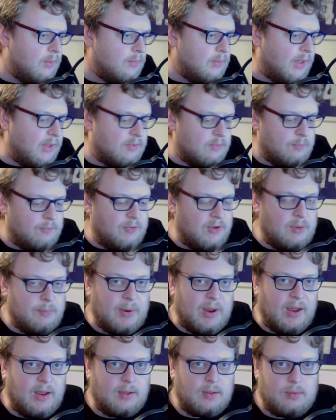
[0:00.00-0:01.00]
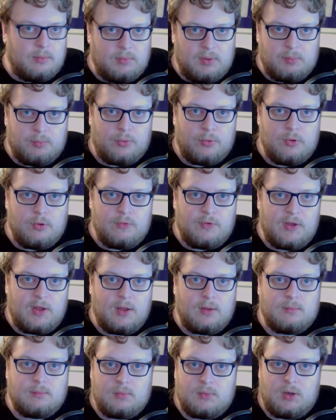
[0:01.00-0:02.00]
get some feedback, improve
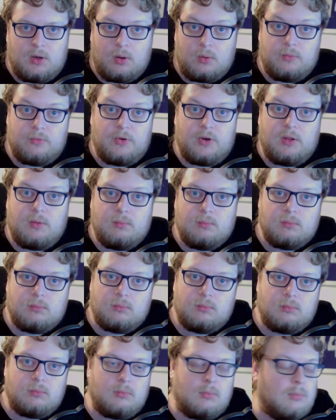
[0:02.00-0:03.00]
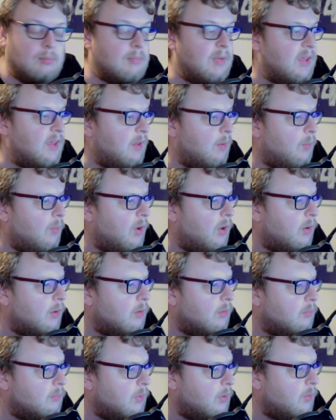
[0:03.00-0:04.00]
it, and hopefully make it work.
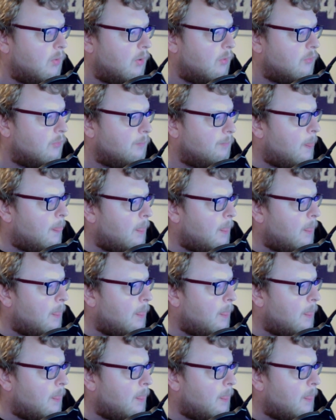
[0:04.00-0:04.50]
Who knows?